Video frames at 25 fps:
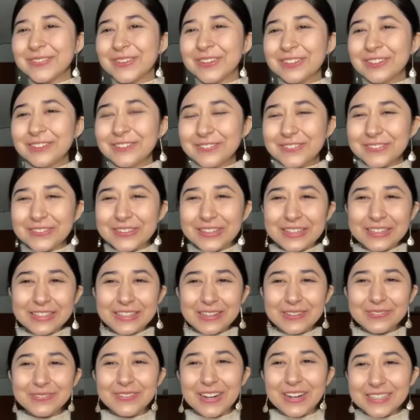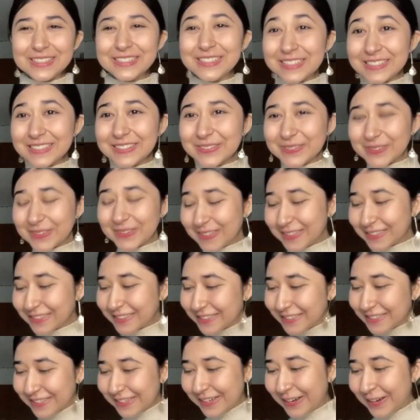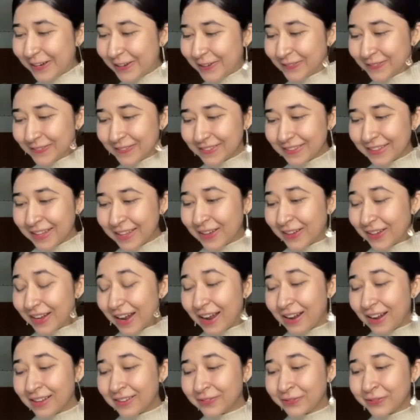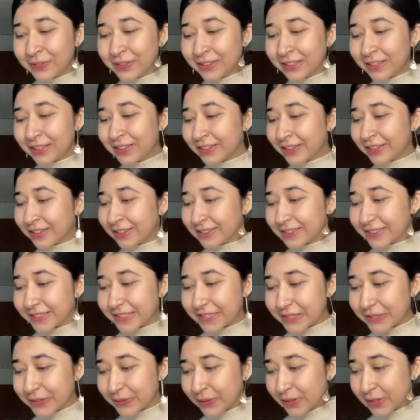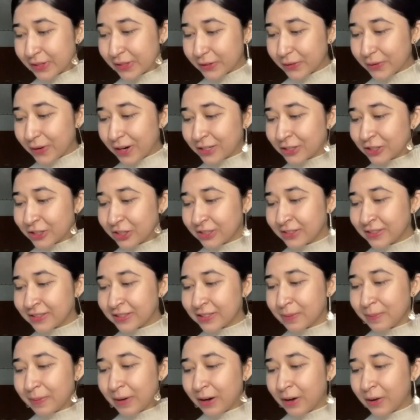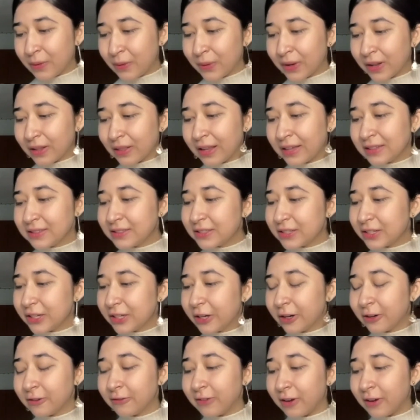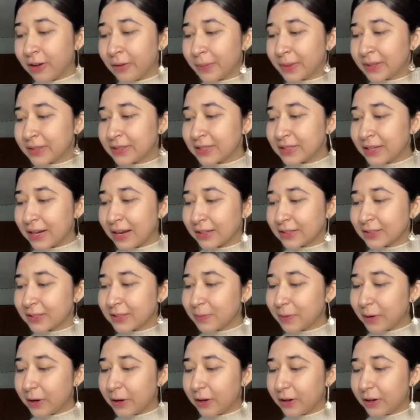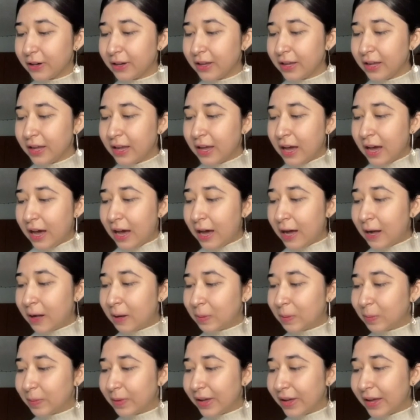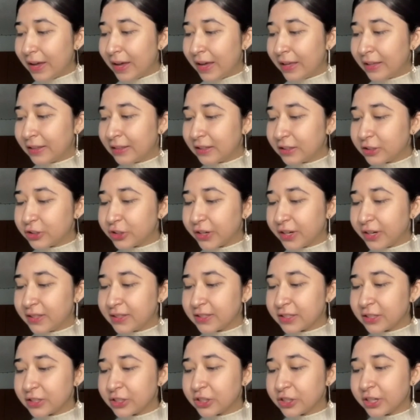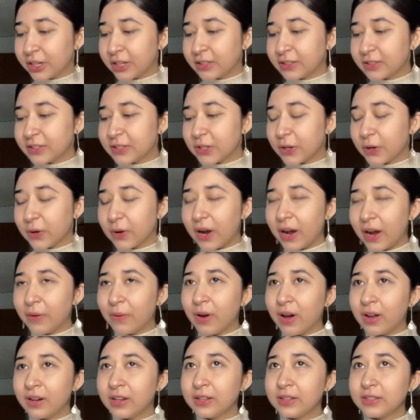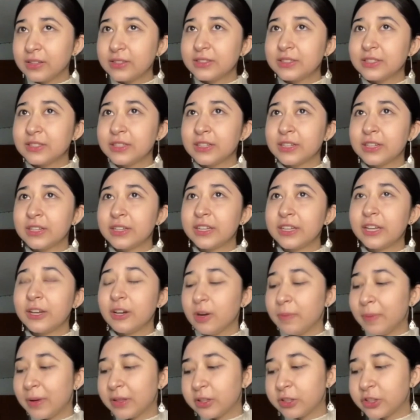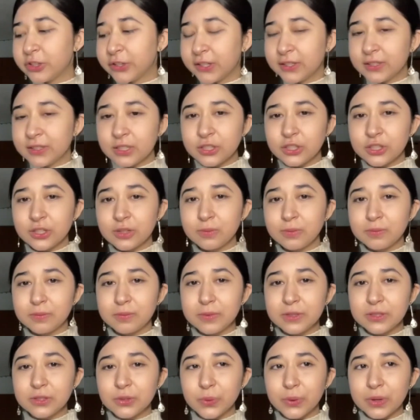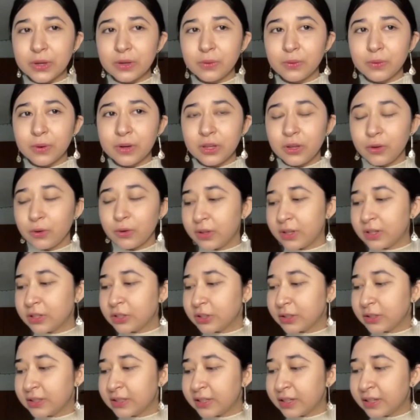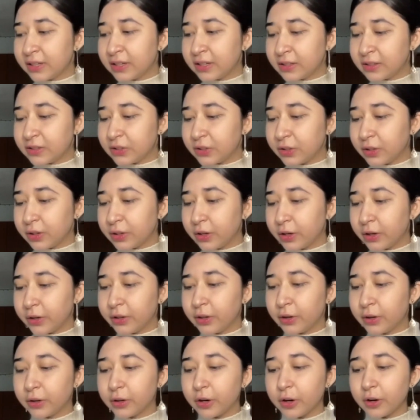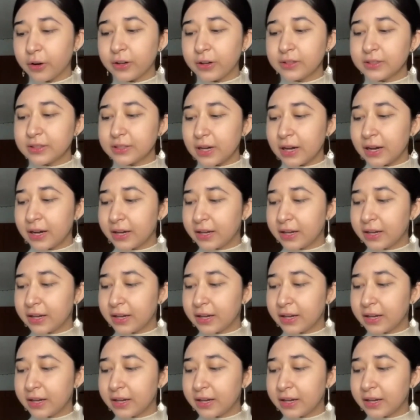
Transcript: wonderful how that process works. That really links to one of the questions about what led to your involvement in Expo, and the transition. So I wanted to hear about the transition between what you initially did into your current